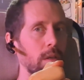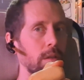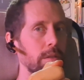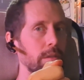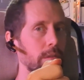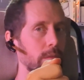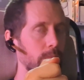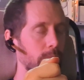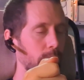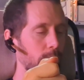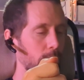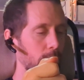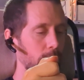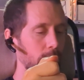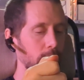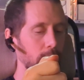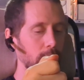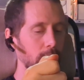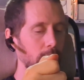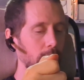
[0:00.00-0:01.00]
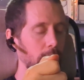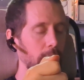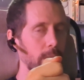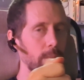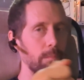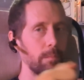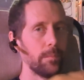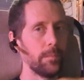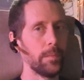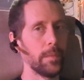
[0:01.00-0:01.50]
just moving a little.
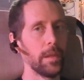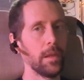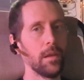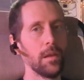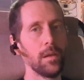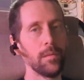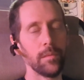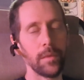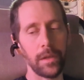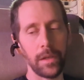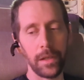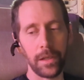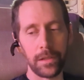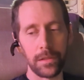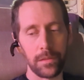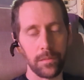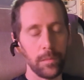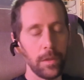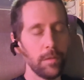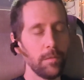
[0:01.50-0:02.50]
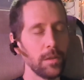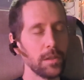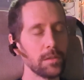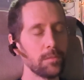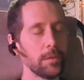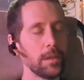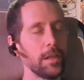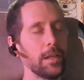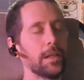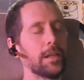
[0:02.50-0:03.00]
And my next, maybe as
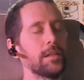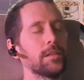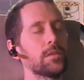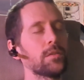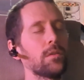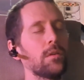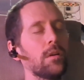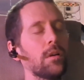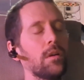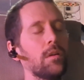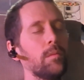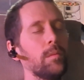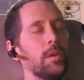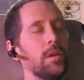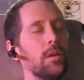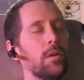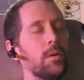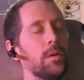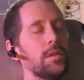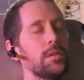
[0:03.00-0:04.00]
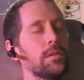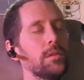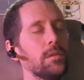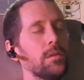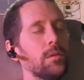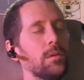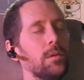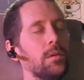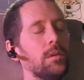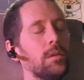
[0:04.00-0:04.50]
my neck gets stronger, it'll be no
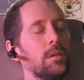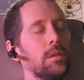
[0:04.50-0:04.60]
issue.